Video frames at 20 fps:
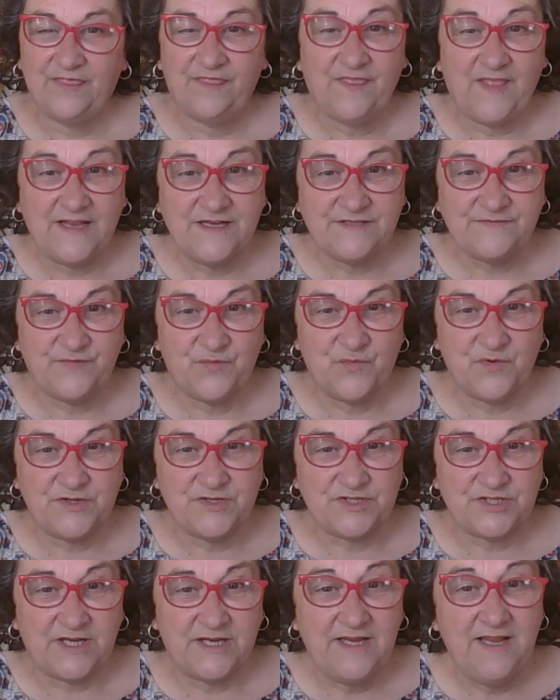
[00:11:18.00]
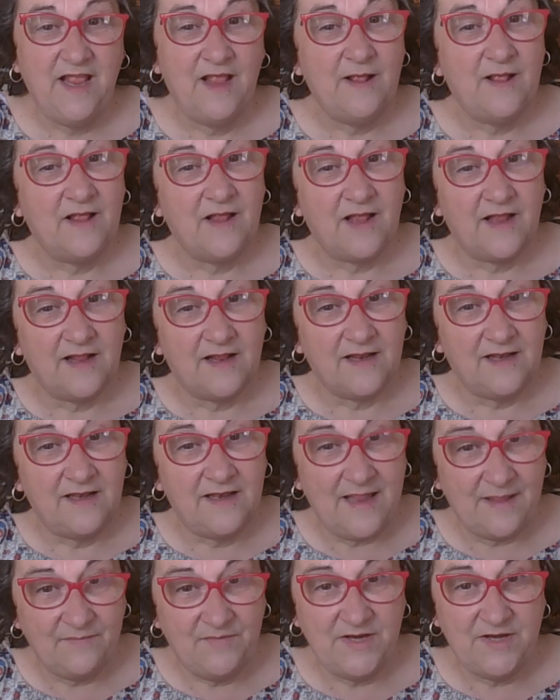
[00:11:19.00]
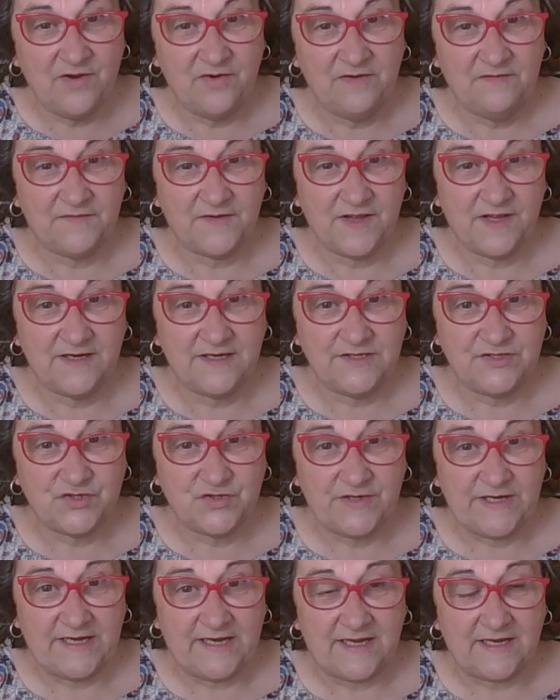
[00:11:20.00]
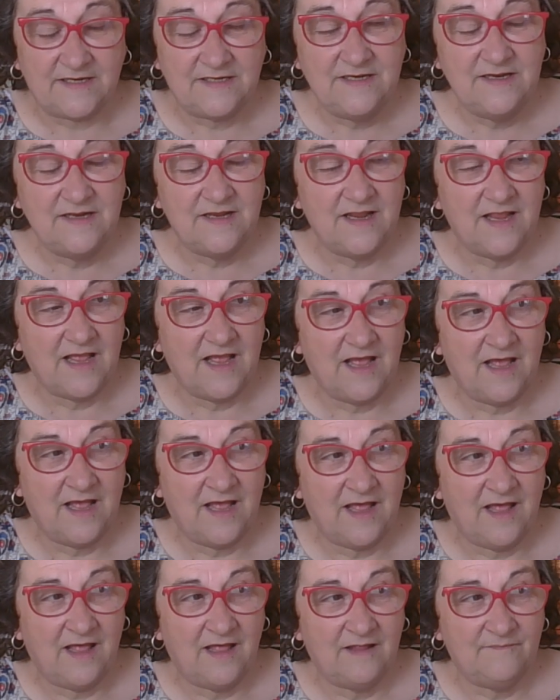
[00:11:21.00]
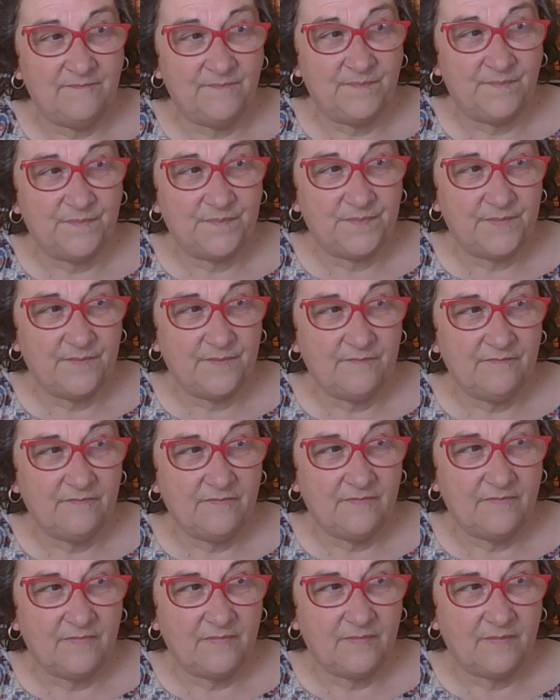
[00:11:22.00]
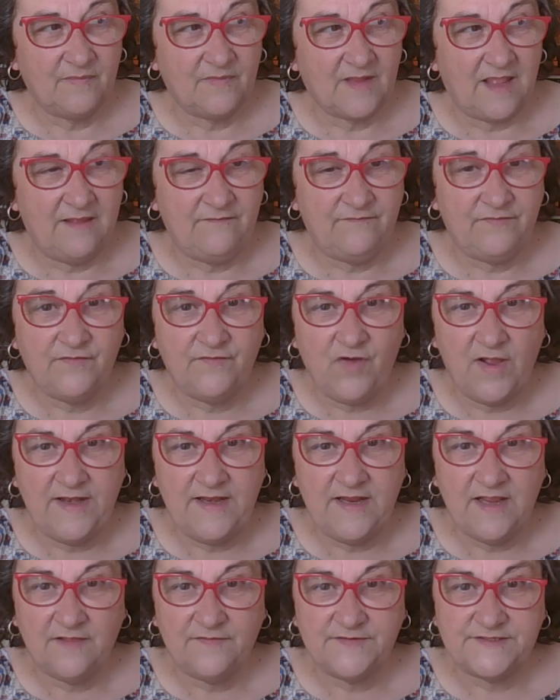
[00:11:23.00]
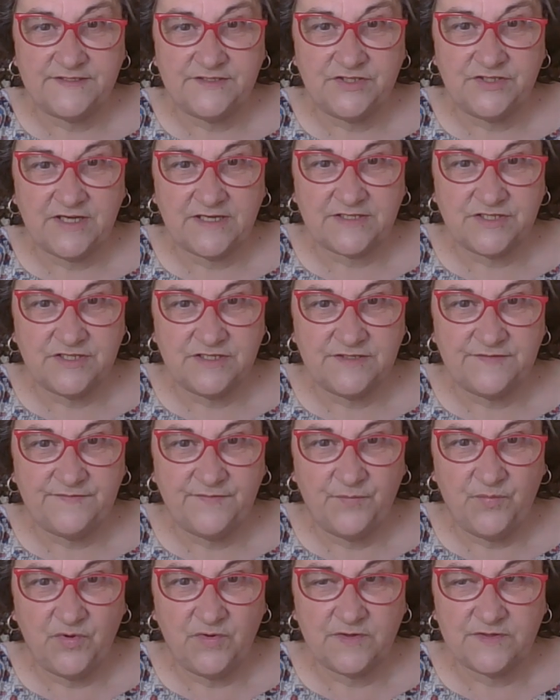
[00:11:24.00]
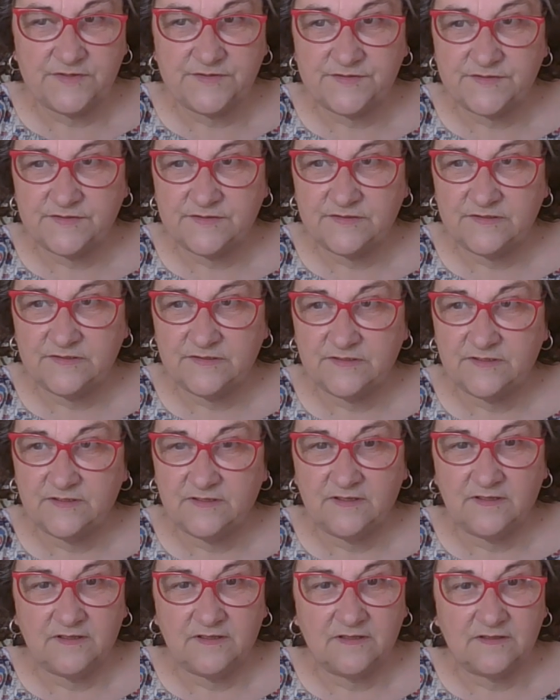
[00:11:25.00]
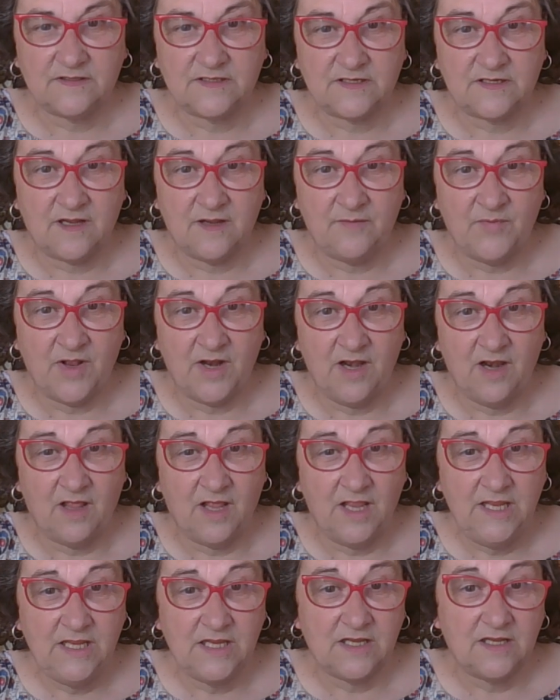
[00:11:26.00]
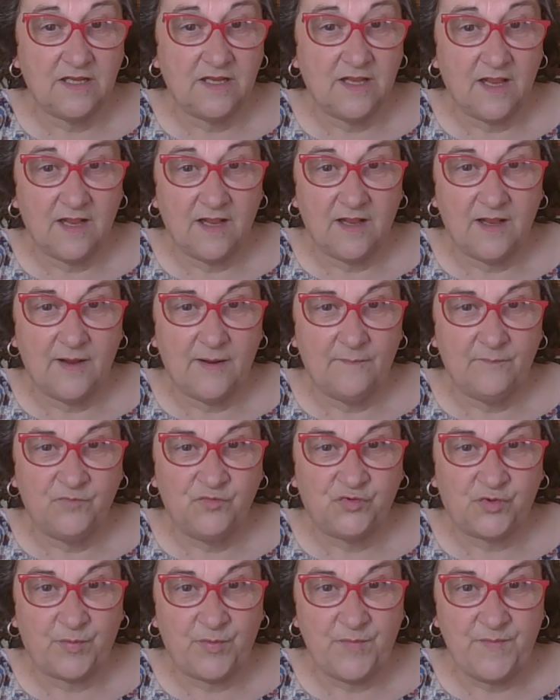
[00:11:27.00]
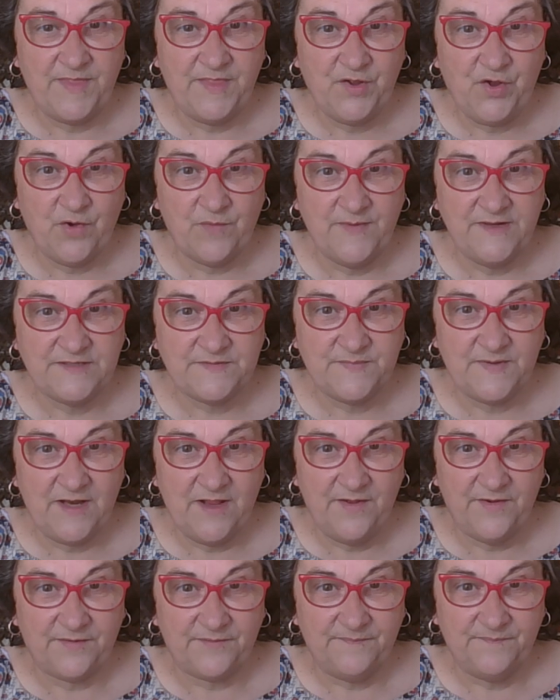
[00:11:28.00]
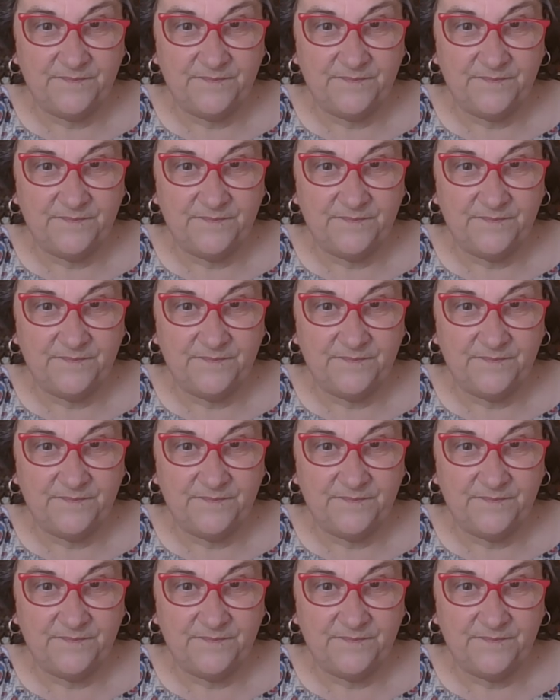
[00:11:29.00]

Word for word: Thanks for watching. Let me know if you're going to join in. Um, if you've got any other suggestions for books that I might like, drop them in the comments below.